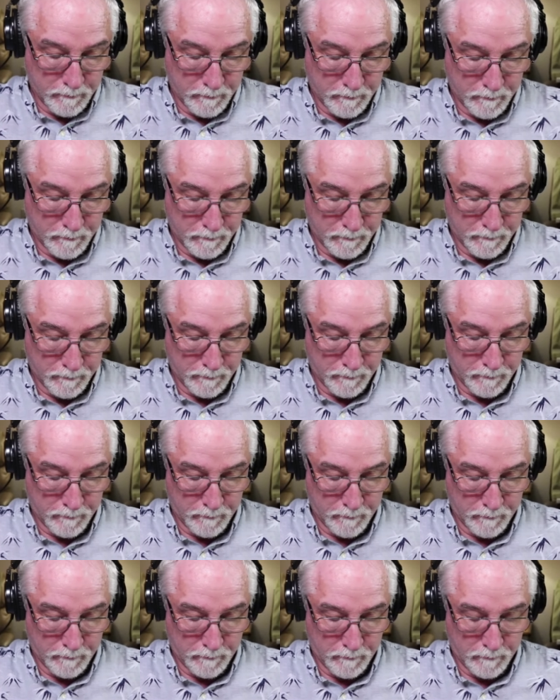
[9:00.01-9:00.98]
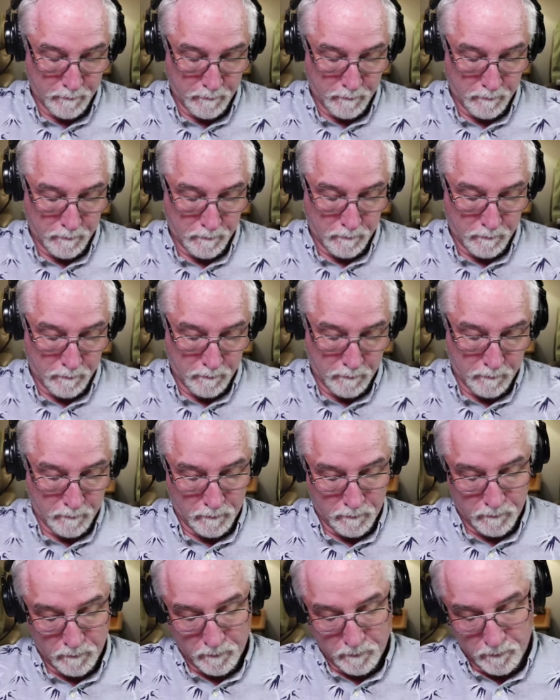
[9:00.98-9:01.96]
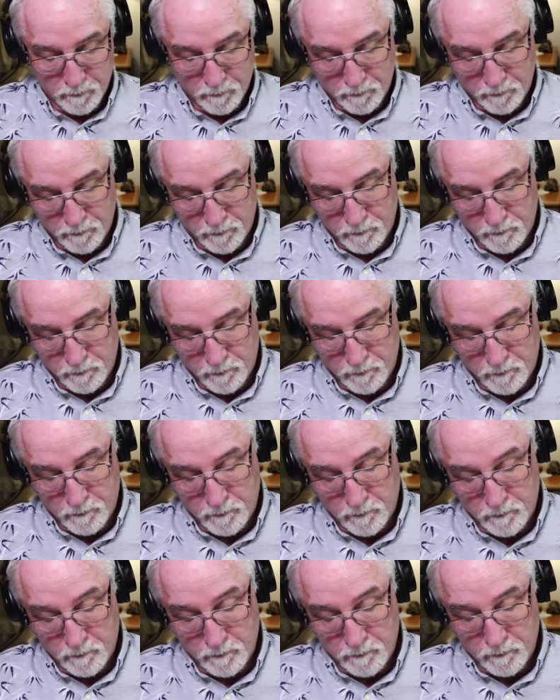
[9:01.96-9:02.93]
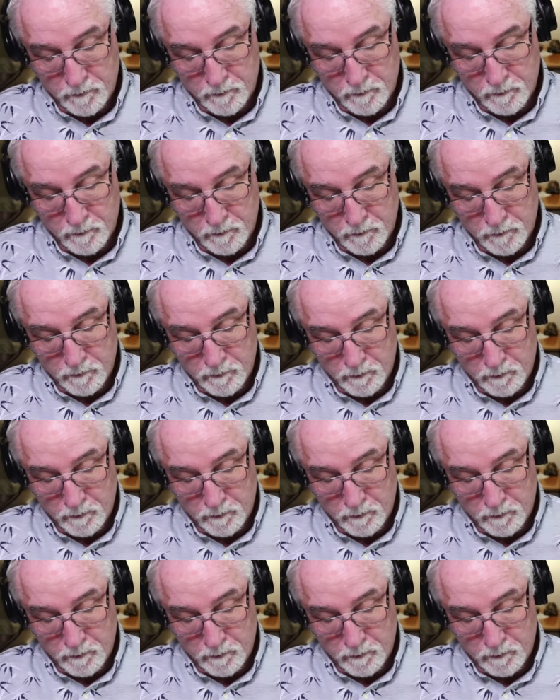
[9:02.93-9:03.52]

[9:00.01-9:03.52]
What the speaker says: Nothing is said.